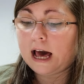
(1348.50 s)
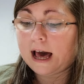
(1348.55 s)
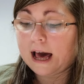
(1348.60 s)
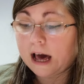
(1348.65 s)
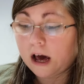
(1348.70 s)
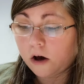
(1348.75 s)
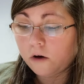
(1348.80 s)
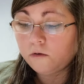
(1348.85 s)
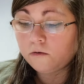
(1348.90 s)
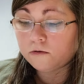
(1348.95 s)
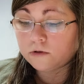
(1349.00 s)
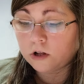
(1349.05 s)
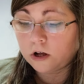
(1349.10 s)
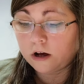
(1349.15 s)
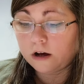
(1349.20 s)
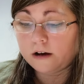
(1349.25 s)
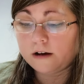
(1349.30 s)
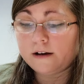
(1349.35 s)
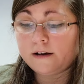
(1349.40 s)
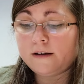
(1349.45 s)
how
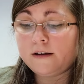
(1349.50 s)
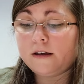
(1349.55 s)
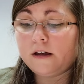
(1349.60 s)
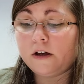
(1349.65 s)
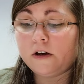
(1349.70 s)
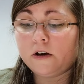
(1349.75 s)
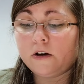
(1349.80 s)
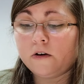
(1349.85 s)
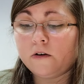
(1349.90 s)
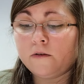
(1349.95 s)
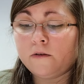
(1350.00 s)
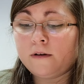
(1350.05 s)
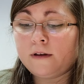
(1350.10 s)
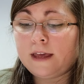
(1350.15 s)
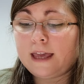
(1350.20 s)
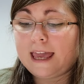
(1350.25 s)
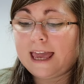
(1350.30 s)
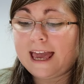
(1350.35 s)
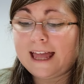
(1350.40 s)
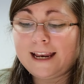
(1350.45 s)
long ago
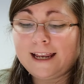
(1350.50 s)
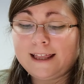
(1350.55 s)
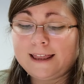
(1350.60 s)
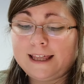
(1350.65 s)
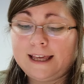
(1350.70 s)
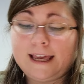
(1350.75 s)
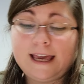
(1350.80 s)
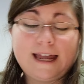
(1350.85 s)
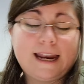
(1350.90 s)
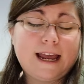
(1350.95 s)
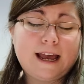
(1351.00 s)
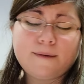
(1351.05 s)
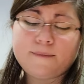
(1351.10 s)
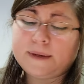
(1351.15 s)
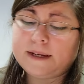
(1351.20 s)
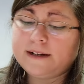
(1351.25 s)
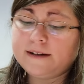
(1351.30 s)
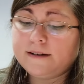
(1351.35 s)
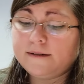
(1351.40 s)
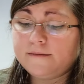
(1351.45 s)
anything had
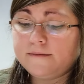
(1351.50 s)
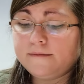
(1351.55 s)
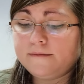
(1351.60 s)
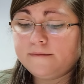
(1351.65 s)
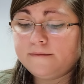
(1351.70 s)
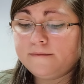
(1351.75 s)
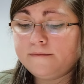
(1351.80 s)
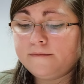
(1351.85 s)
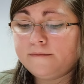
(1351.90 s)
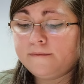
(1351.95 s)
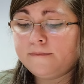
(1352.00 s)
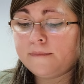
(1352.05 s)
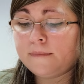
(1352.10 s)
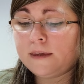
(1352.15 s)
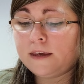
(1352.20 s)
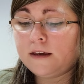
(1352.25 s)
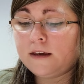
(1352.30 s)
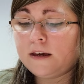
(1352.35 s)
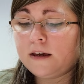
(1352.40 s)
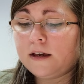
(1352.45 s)
happened.
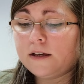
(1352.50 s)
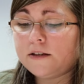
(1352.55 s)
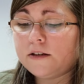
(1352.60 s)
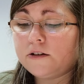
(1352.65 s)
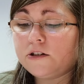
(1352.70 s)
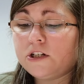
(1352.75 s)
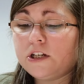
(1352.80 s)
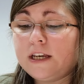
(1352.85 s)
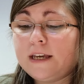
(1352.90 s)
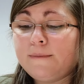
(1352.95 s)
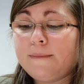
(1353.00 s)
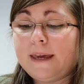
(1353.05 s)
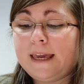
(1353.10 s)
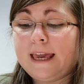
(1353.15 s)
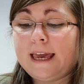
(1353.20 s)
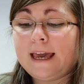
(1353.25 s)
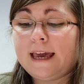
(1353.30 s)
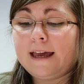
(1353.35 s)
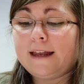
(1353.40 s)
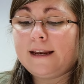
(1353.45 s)
So she
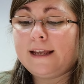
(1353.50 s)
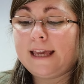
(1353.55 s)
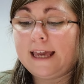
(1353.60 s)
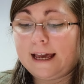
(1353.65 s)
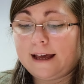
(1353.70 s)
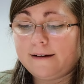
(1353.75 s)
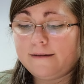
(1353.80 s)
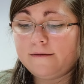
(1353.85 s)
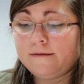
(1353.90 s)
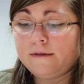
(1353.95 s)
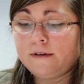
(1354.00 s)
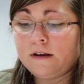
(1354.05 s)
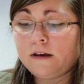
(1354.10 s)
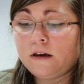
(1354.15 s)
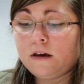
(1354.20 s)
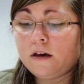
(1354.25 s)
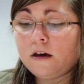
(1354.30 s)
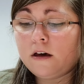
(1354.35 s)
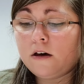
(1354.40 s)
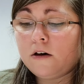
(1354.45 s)
began again.
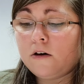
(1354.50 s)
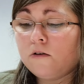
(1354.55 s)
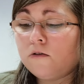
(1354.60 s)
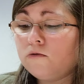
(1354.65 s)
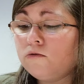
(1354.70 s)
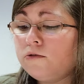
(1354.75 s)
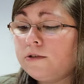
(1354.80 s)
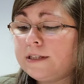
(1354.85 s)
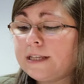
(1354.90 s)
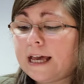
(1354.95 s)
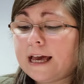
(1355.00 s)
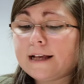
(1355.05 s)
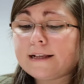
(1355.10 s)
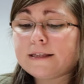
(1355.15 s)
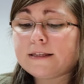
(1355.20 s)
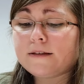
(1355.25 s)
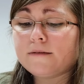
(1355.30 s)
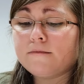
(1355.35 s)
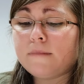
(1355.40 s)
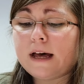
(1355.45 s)

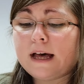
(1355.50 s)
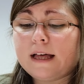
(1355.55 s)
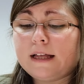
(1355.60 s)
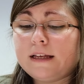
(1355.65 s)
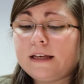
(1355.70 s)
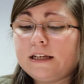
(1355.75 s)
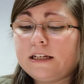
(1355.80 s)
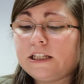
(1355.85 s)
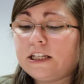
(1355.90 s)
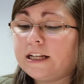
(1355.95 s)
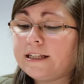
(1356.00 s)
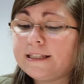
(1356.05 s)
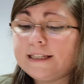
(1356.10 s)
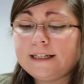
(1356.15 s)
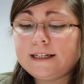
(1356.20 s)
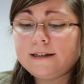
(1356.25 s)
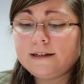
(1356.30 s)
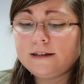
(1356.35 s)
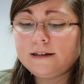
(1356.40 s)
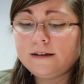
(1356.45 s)
Us ma
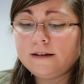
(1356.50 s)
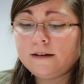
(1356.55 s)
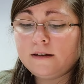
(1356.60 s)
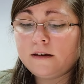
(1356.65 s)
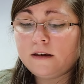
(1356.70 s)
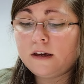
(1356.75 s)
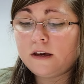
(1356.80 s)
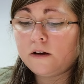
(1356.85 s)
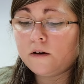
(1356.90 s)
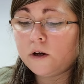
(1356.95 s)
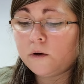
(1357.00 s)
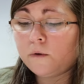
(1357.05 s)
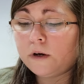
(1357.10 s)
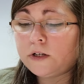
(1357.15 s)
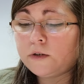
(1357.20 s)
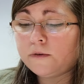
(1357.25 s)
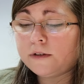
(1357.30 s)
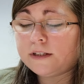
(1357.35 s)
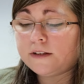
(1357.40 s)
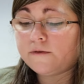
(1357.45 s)
jati?
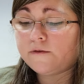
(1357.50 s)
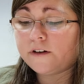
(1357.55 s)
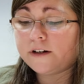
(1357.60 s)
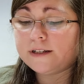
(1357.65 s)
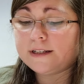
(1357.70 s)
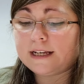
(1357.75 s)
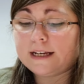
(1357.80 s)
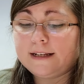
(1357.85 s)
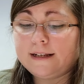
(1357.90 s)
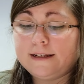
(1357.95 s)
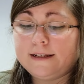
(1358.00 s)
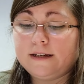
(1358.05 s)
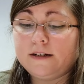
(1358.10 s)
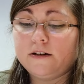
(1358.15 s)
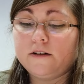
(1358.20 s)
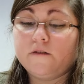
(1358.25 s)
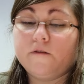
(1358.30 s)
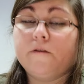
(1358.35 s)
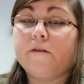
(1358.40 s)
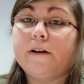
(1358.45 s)
Which was the first sentence in
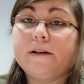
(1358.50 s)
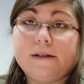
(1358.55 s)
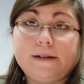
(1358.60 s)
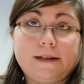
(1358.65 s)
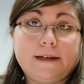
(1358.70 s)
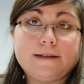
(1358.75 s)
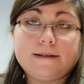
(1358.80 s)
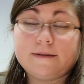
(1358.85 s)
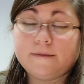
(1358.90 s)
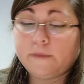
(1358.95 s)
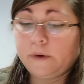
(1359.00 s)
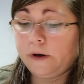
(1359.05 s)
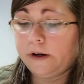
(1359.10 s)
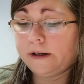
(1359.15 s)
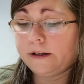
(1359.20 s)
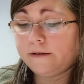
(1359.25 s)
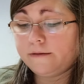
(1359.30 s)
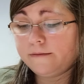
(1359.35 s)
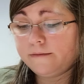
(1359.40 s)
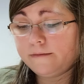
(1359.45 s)
her French lesson book.